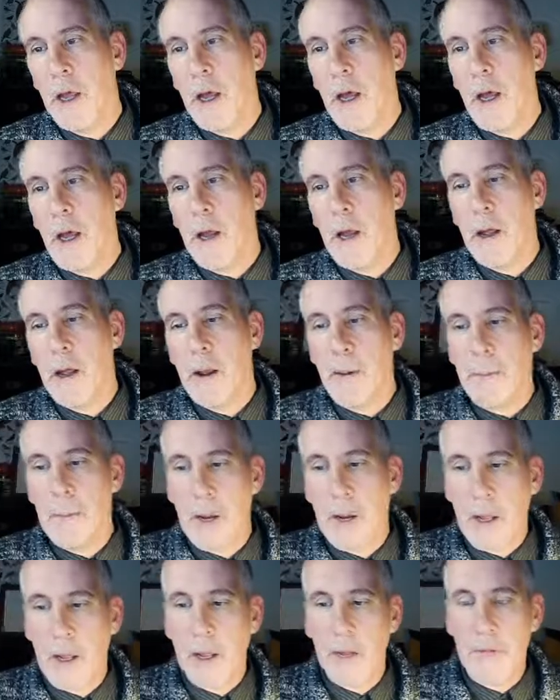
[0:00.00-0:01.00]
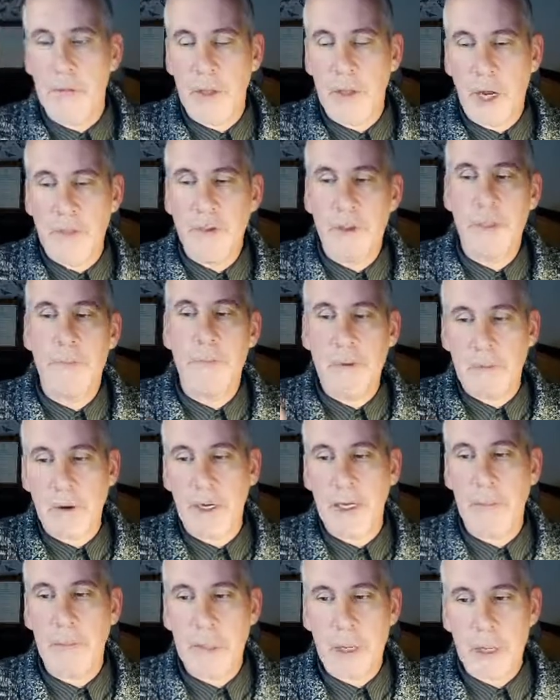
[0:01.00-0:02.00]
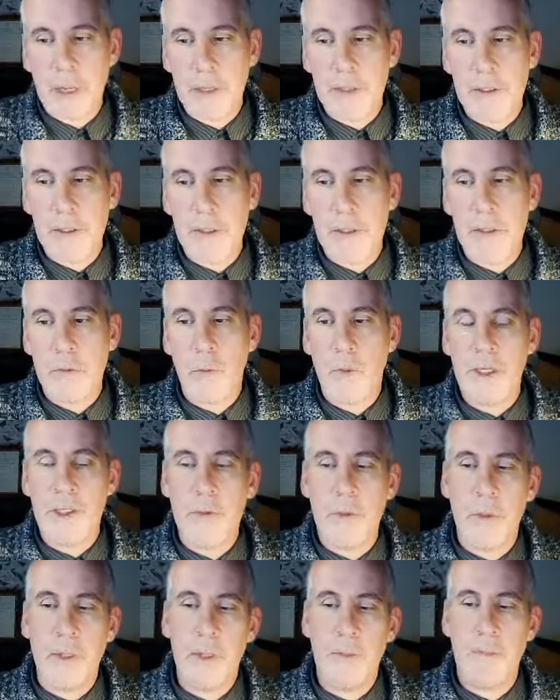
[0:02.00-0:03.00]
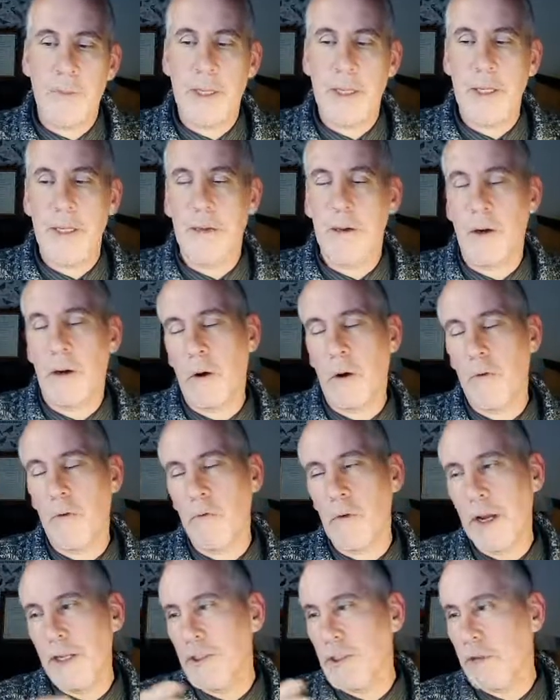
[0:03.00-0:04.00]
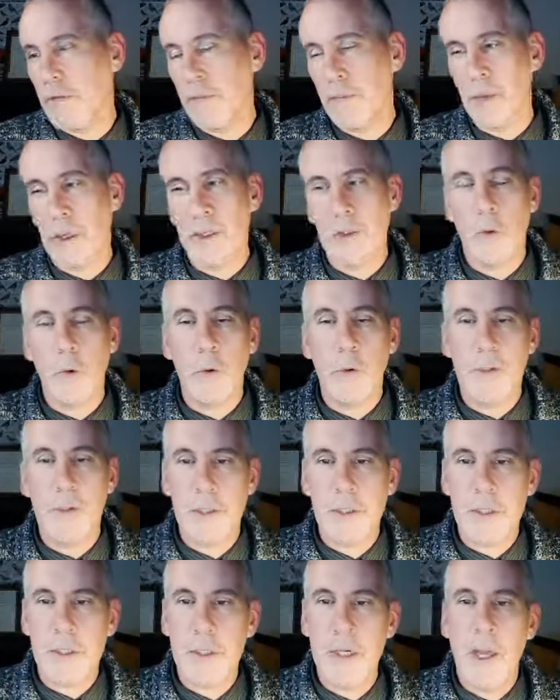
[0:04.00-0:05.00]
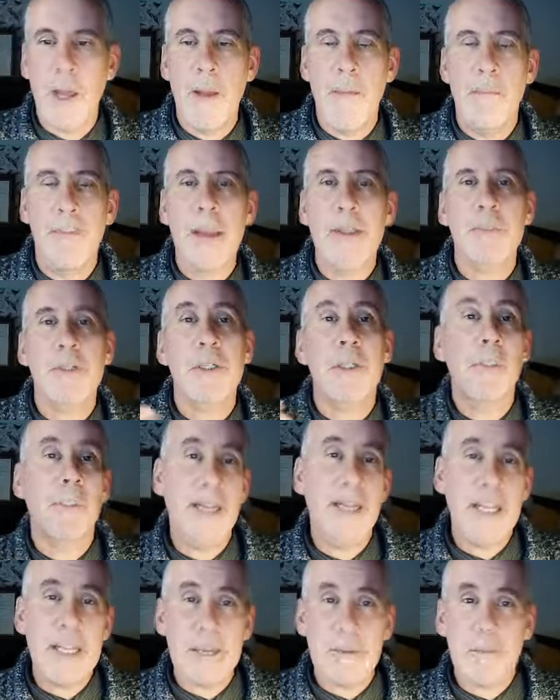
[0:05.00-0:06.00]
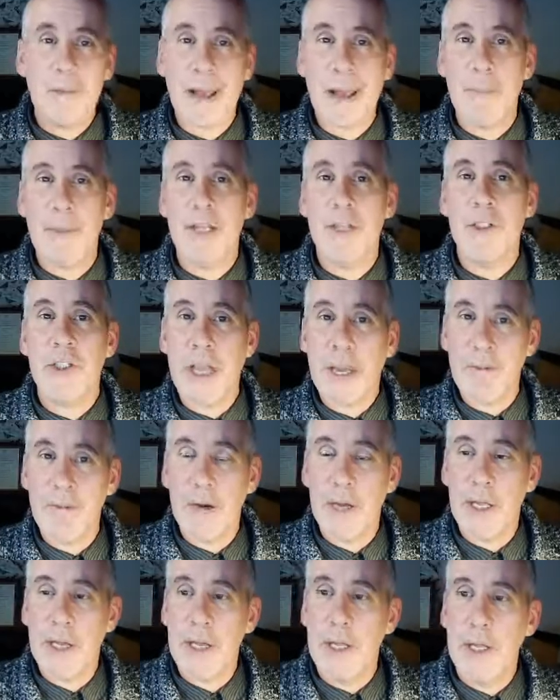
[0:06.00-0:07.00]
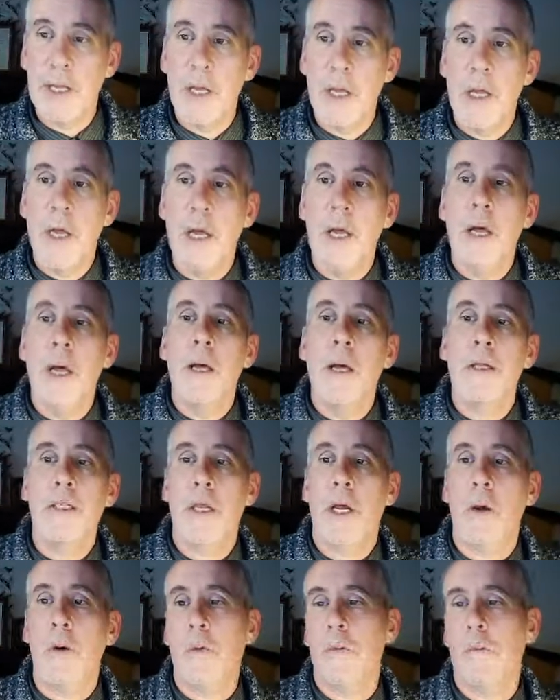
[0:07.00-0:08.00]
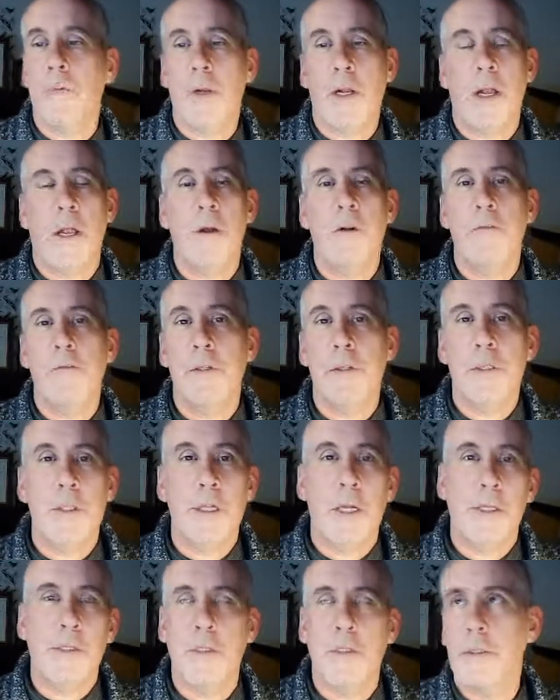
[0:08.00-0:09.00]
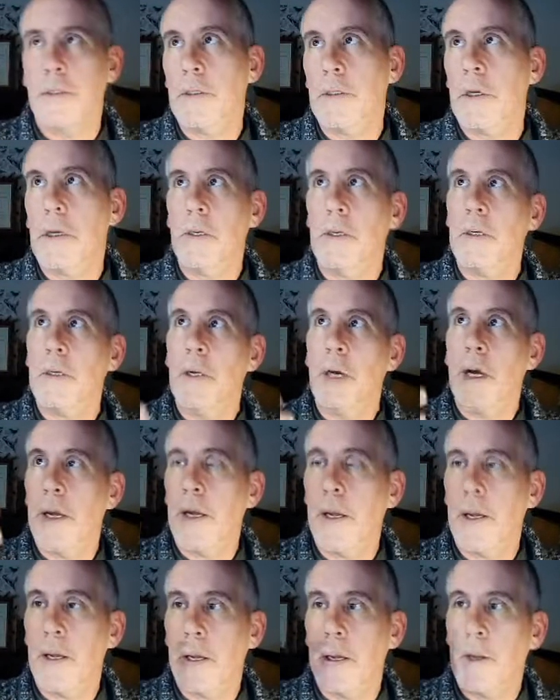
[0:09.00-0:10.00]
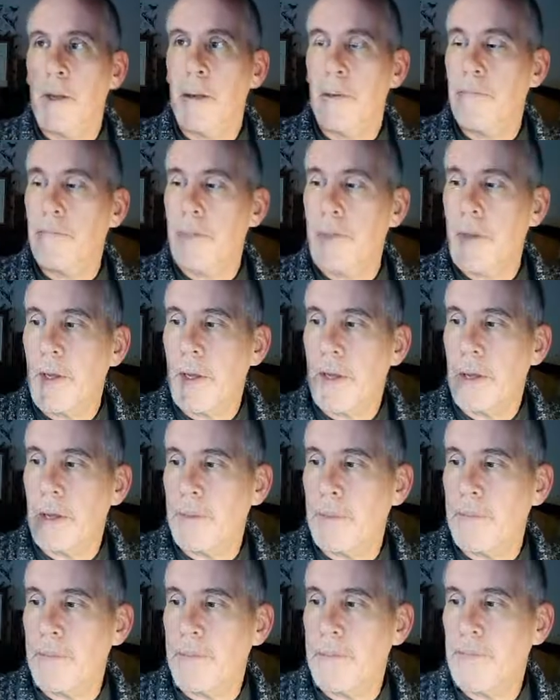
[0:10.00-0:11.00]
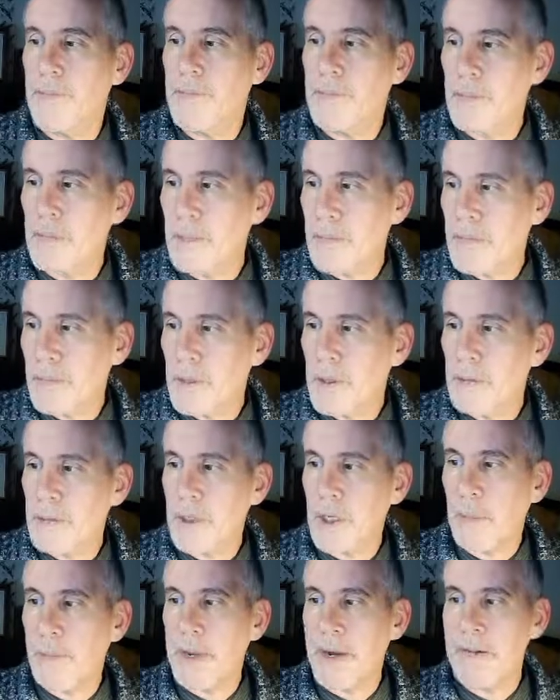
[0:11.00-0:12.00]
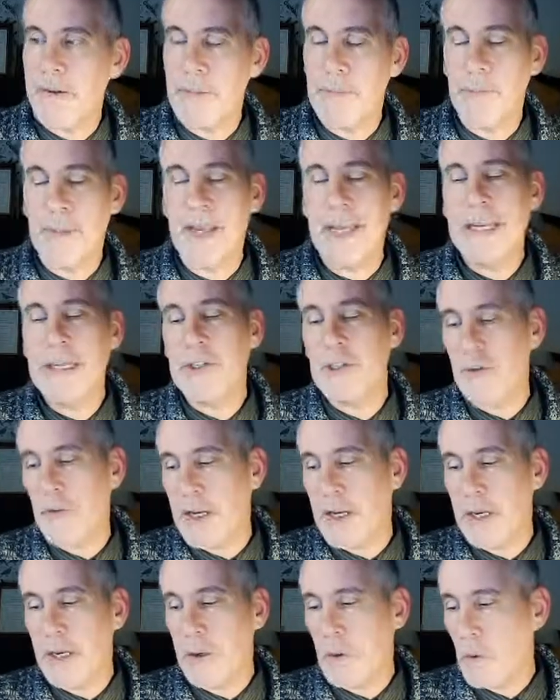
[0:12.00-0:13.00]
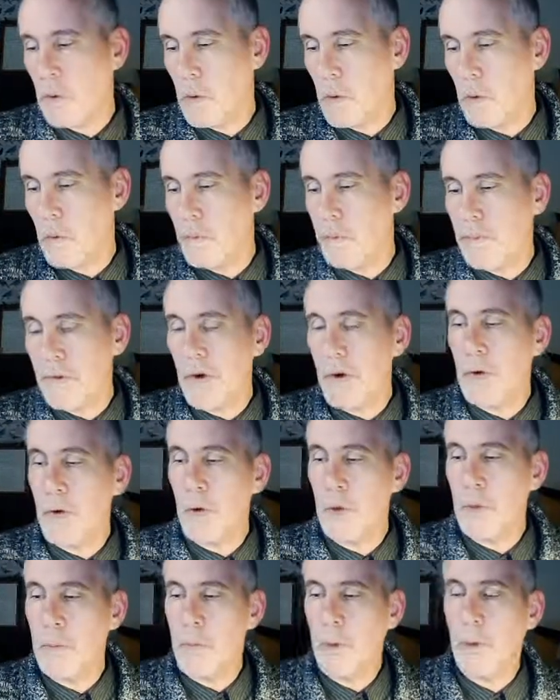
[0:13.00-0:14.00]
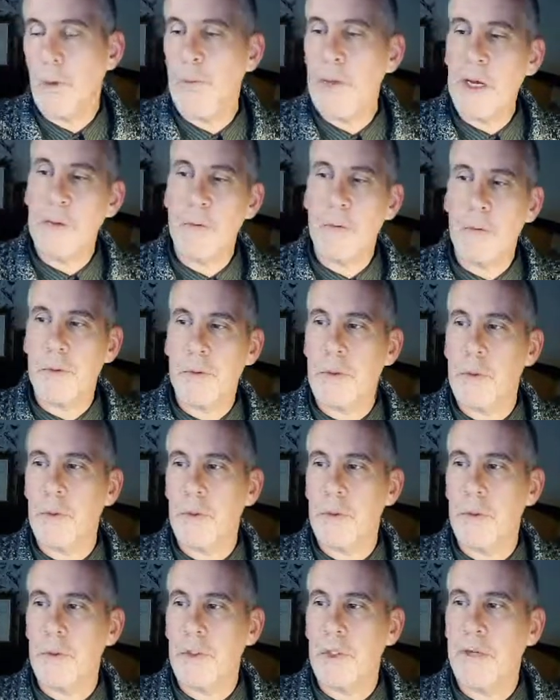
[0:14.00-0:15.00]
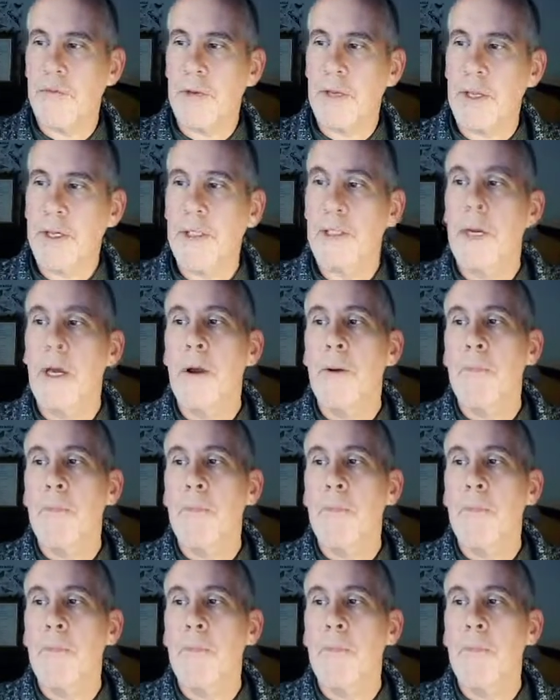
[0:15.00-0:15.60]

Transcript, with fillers: Uh, plant nitrogen providing plants, which will be a whole range of different plants, alders, members of the pea family generally, so clovers and oh, uh, uh, Siberian pea tree or broom or all, all sorts of different things